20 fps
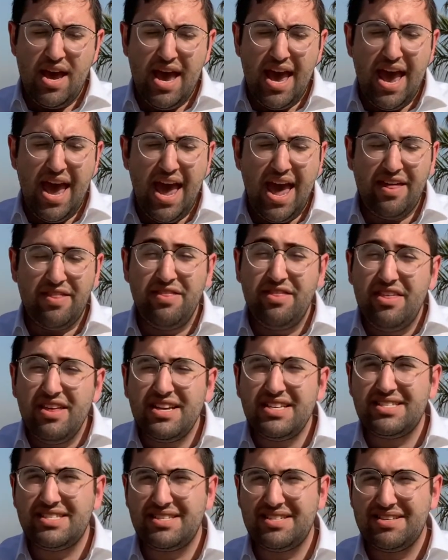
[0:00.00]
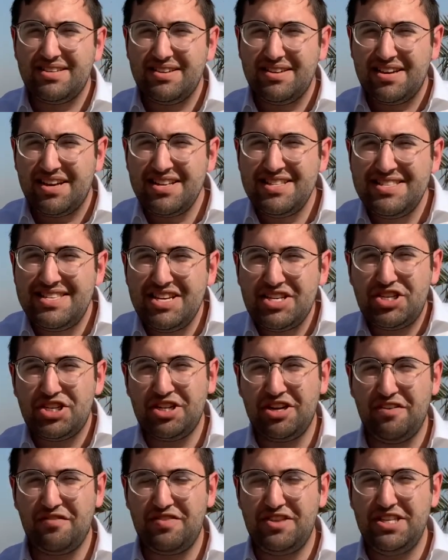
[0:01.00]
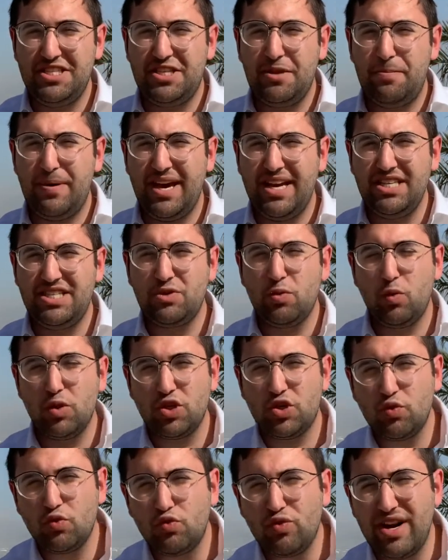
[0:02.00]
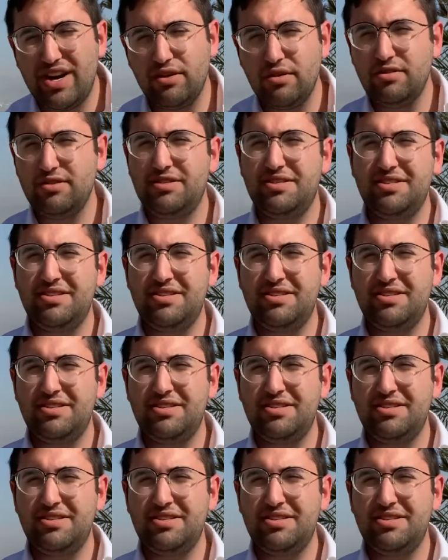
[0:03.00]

And this condition of these debates was riddles.